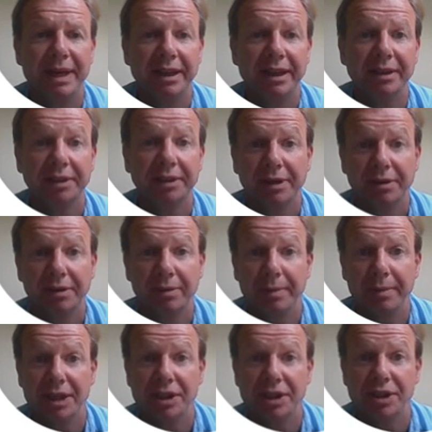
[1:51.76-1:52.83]

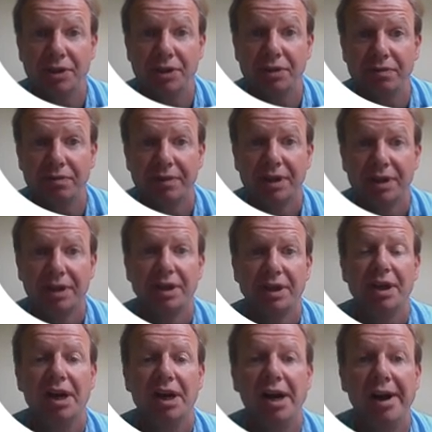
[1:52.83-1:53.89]
means that you've
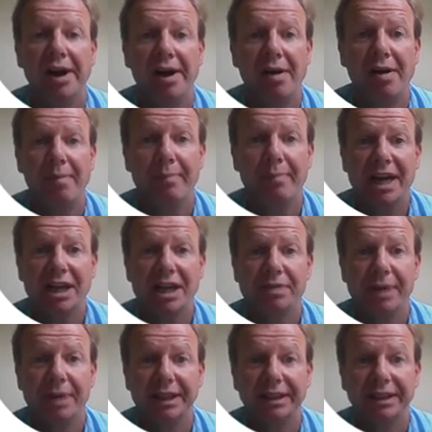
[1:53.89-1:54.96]
made
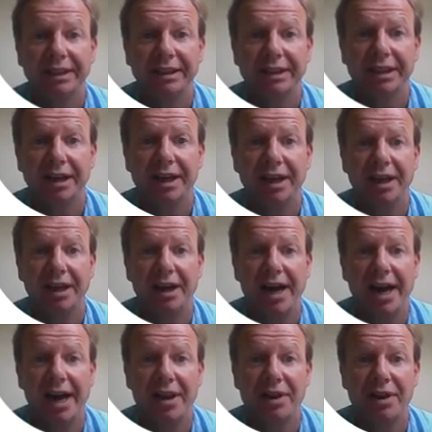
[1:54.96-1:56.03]
money,
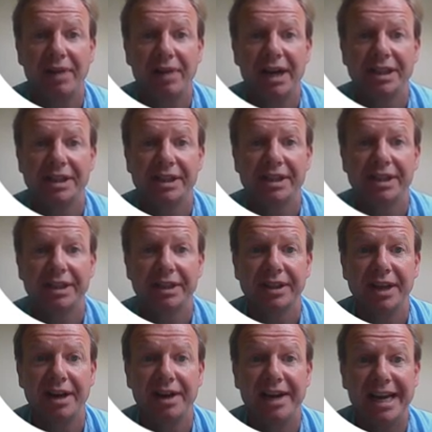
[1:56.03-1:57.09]
and the reds,
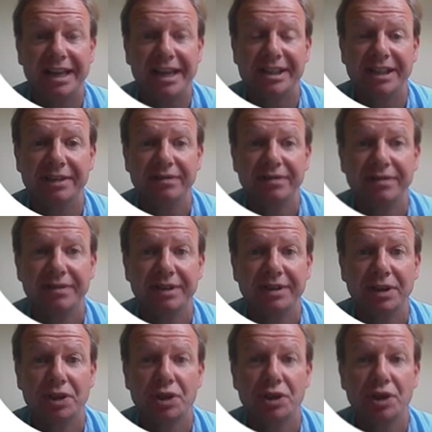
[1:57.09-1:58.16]
they're negative.
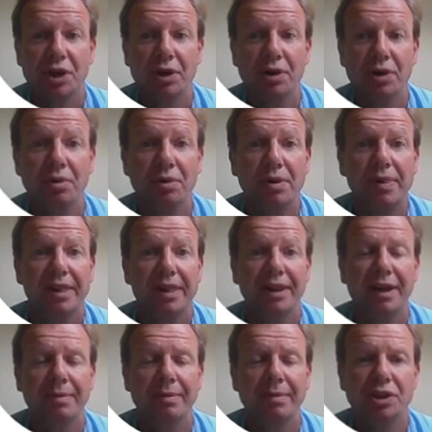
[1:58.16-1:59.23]
So
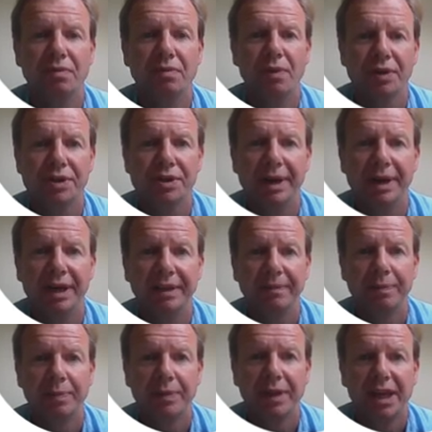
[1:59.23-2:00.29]
that means you've lost money.
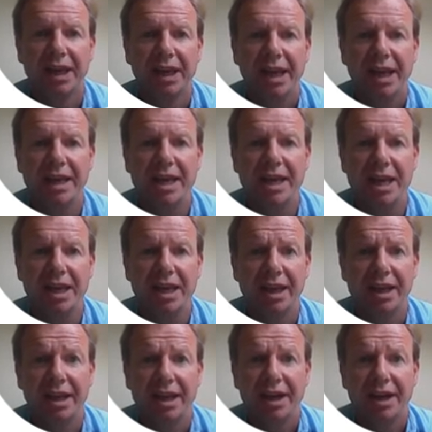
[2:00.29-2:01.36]
In here,
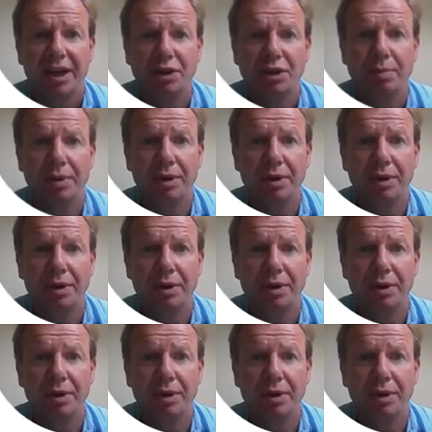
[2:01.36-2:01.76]
you